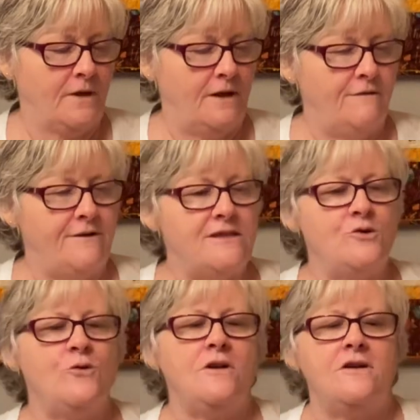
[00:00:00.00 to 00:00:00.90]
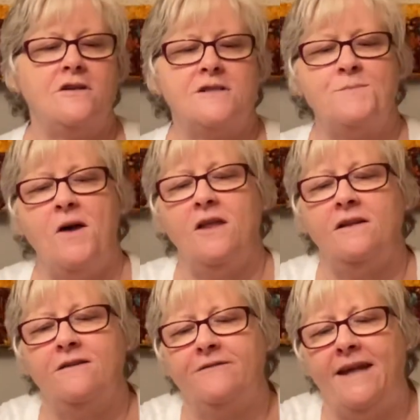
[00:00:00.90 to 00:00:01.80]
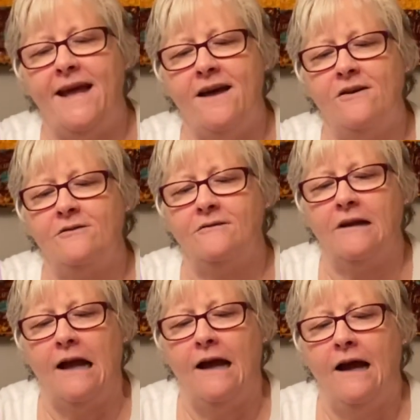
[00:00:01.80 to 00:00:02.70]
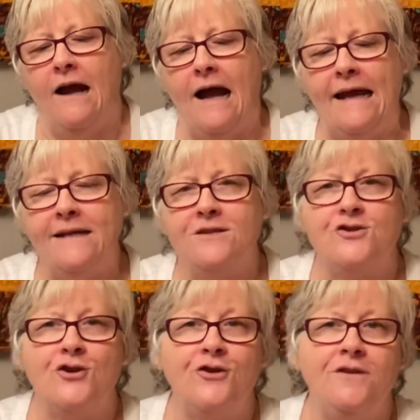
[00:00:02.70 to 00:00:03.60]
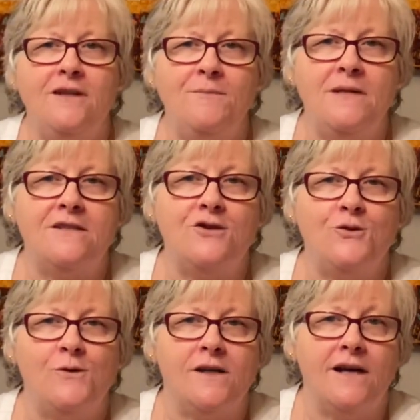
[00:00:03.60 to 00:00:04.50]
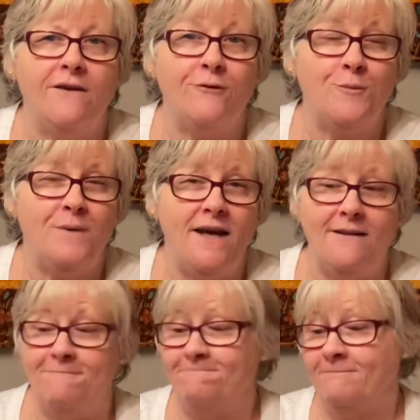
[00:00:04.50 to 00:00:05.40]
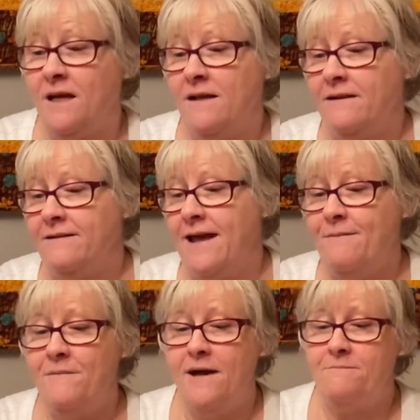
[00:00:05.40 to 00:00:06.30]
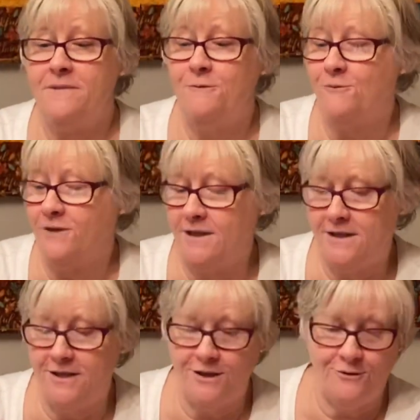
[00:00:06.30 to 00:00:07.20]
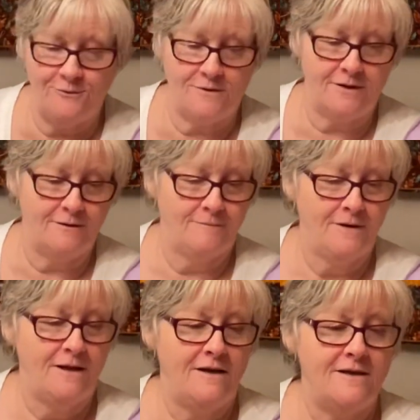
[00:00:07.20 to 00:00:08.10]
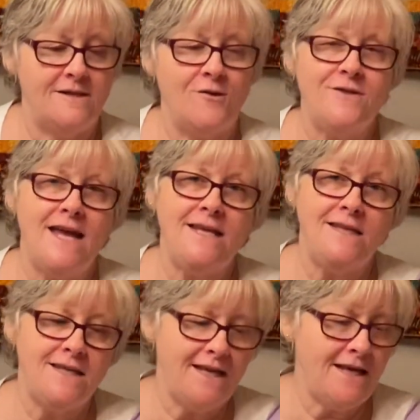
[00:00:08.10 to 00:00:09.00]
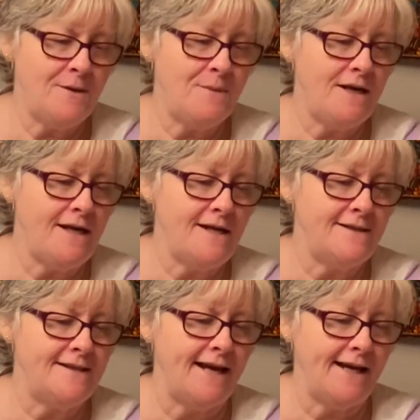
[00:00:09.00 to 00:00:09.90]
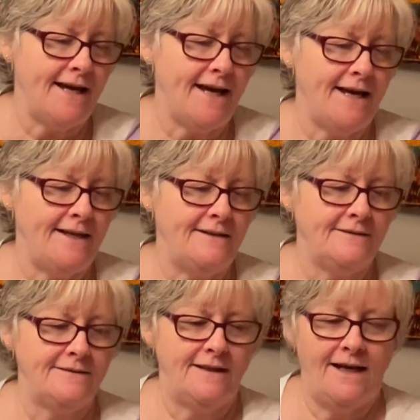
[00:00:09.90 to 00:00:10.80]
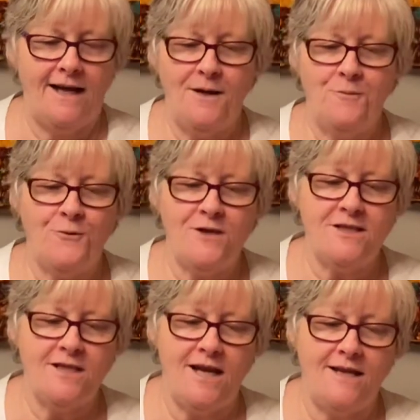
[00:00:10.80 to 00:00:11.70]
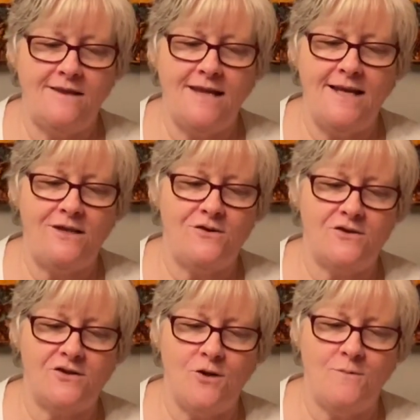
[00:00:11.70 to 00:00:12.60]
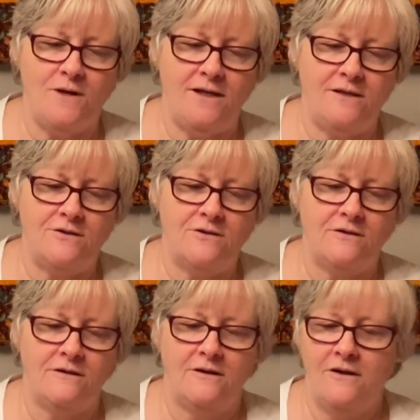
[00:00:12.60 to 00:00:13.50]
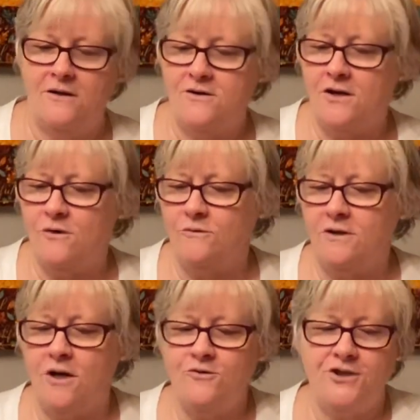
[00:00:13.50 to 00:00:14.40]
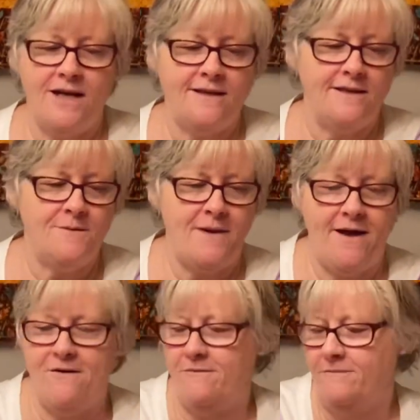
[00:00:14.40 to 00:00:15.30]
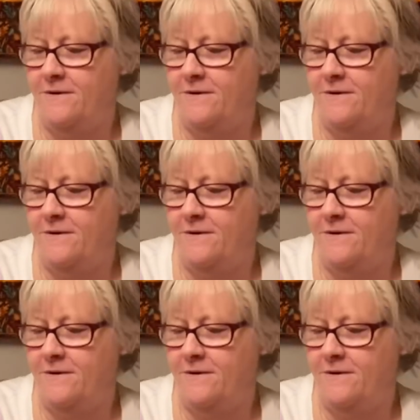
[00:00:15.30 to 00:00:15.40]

if I do it on a small enough count, I can turn them into a covered button. That might be really cute. So thank you, Kia B and Tech Guy. I appreciate it. Thank you so much. So go check them out.